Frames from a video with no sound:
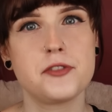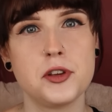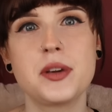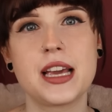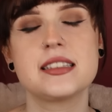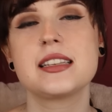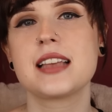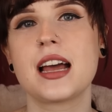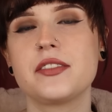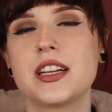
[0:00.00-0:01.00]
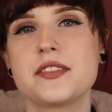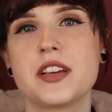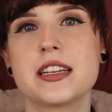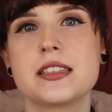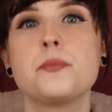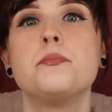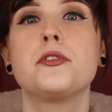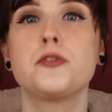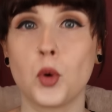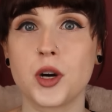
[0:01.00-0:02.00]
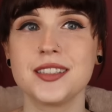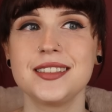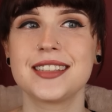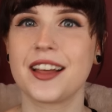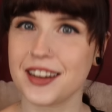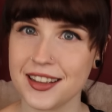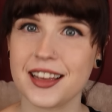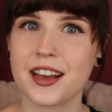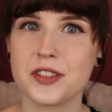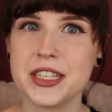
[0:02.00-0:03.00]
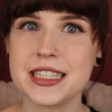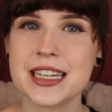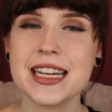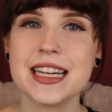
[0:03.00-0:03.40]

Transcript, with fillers: few cases out of Las Vegas before, now that I think of it.